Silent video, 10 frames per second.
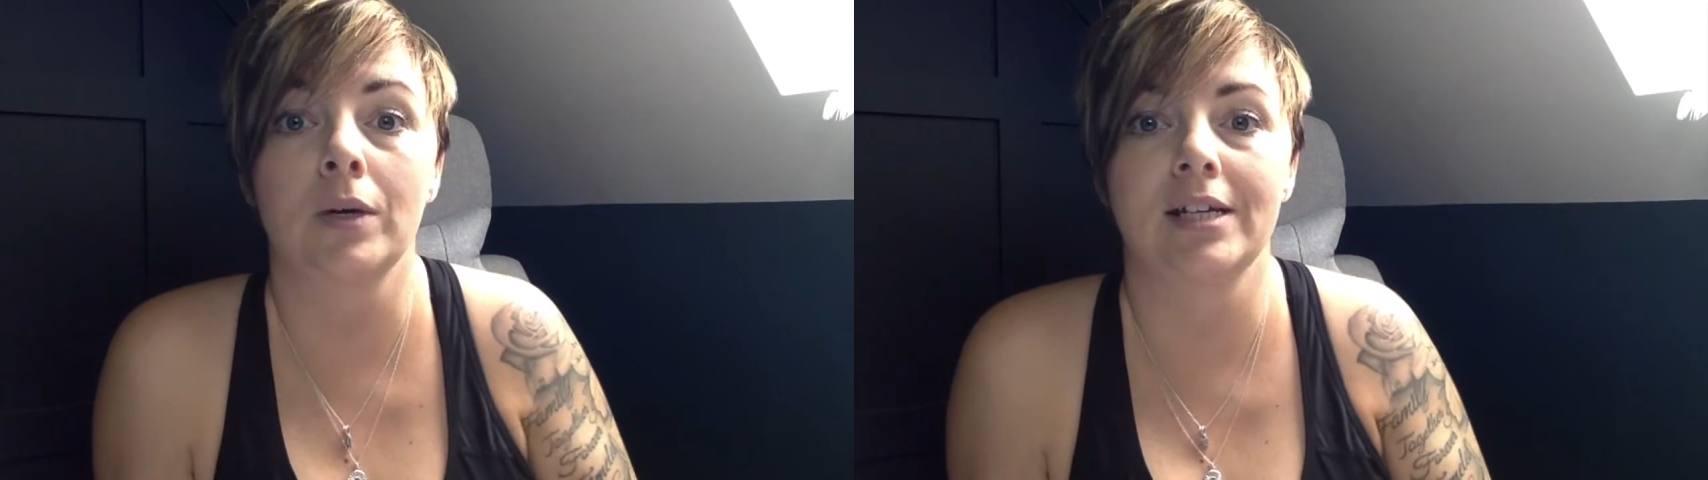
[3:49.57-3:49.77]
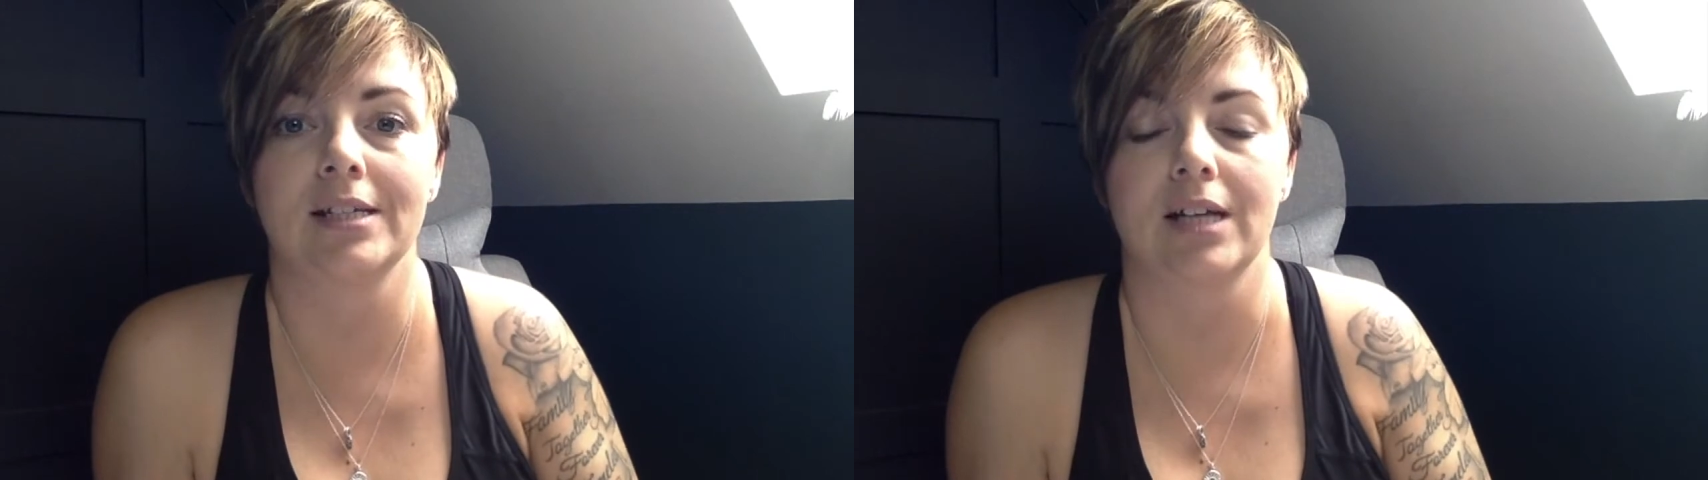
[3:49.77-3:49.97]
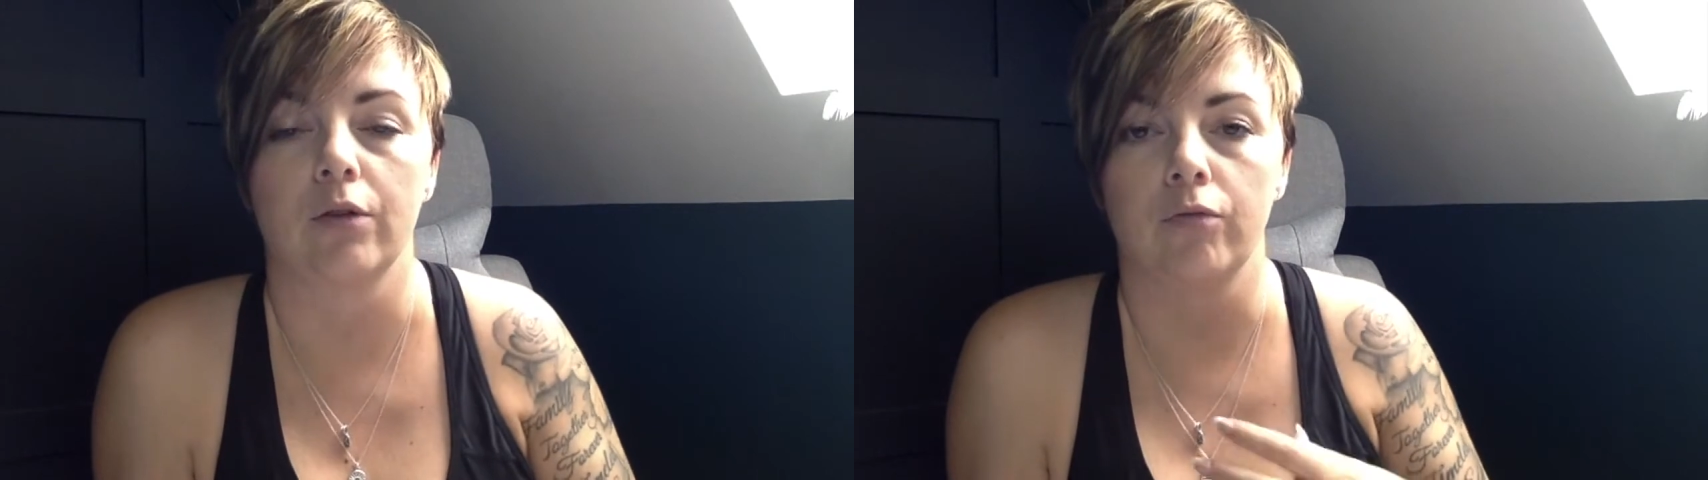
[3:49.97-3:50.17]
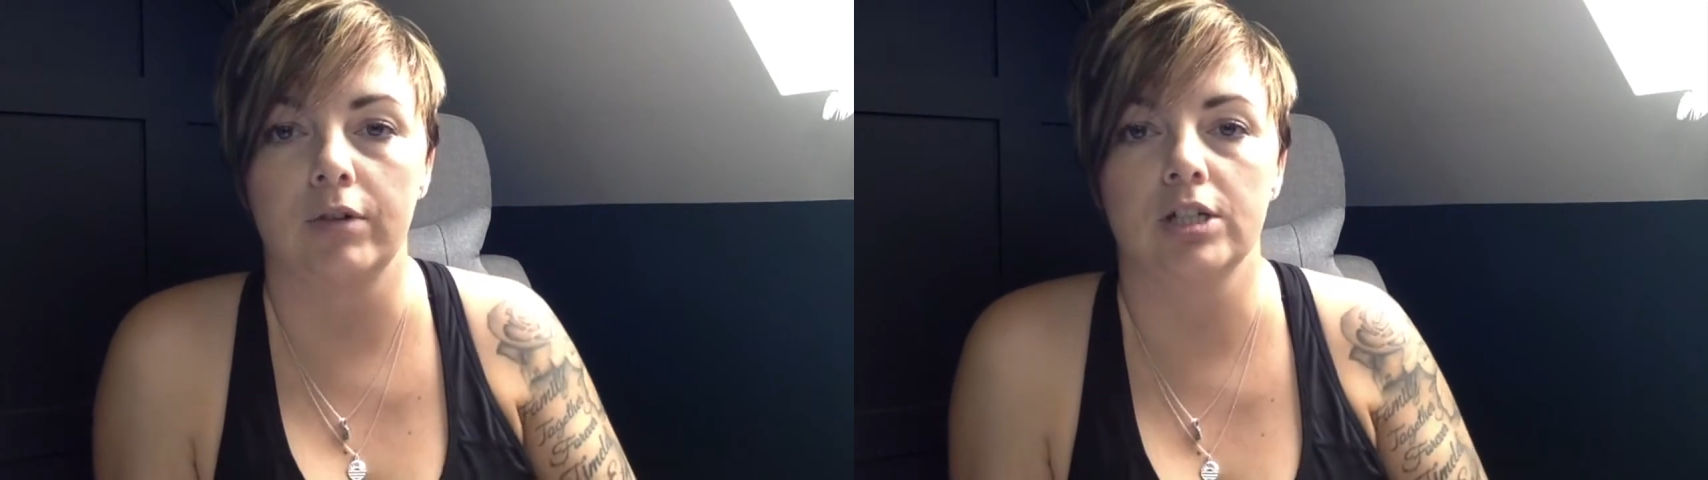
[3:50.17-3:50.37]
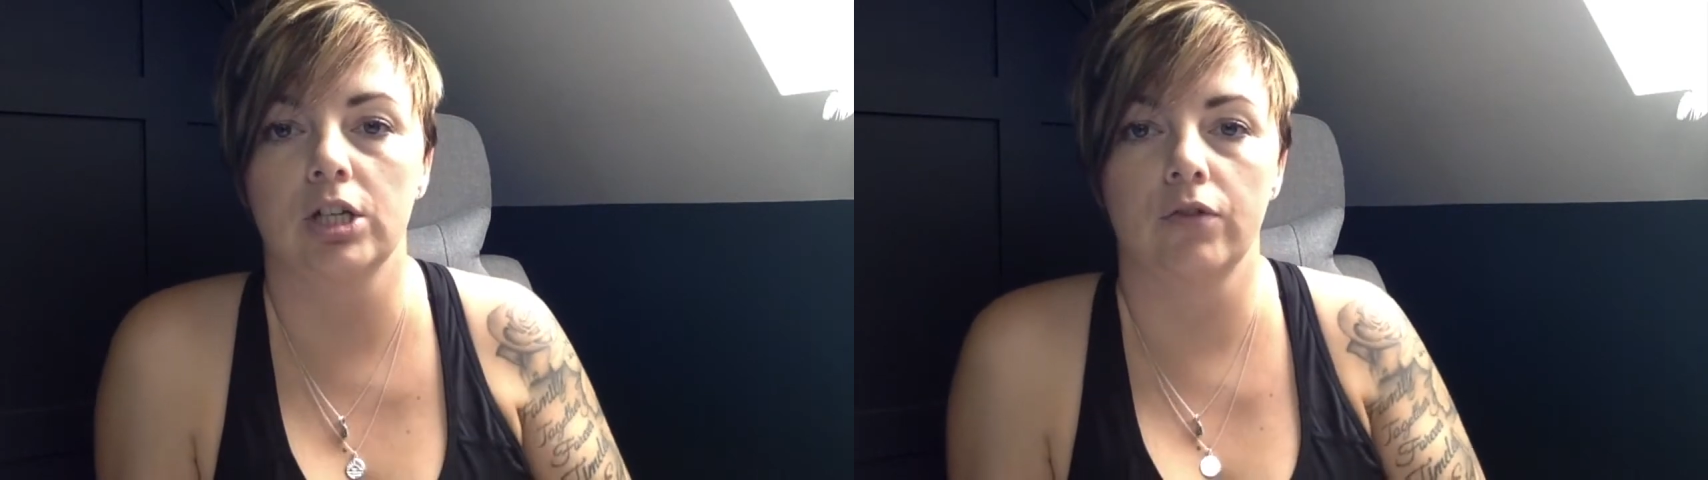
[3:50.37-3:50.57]
itself and
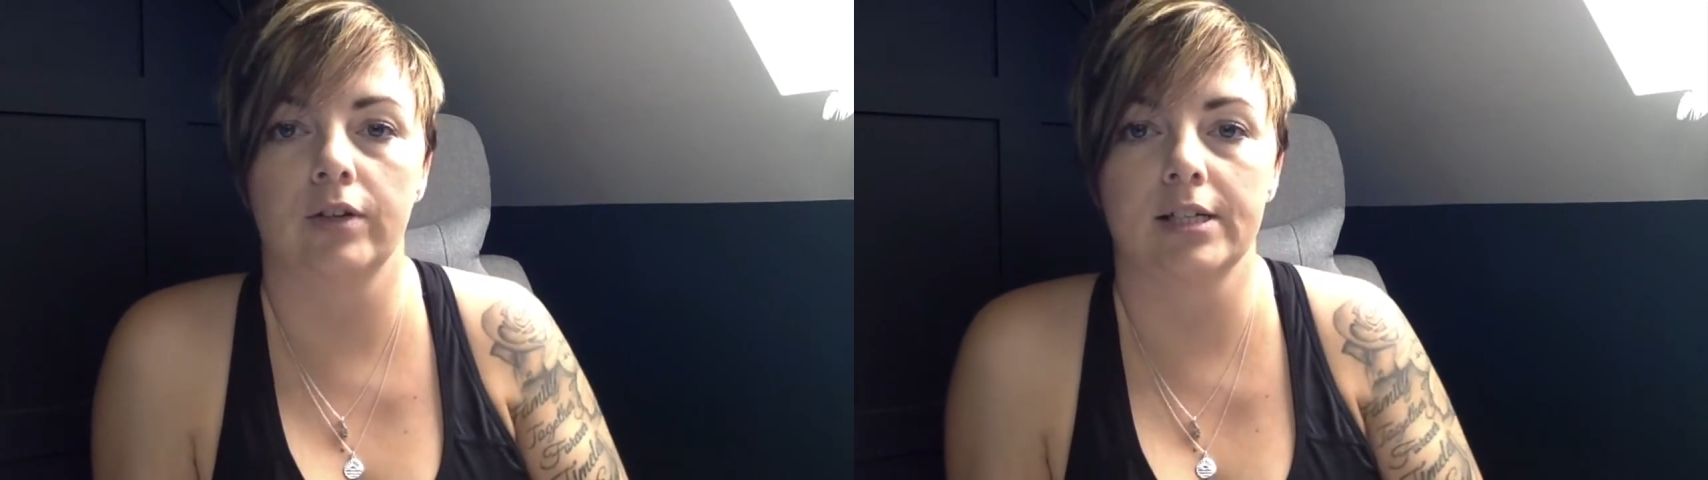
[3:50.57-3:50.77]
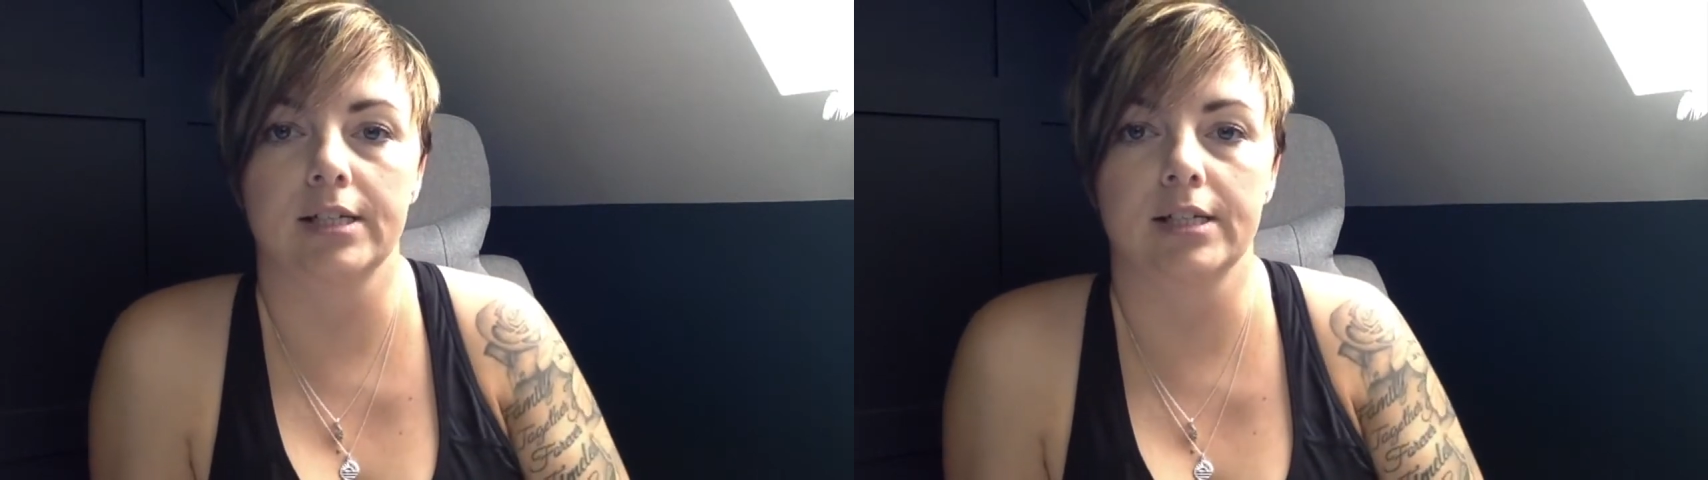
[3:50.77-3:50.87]
resurfacing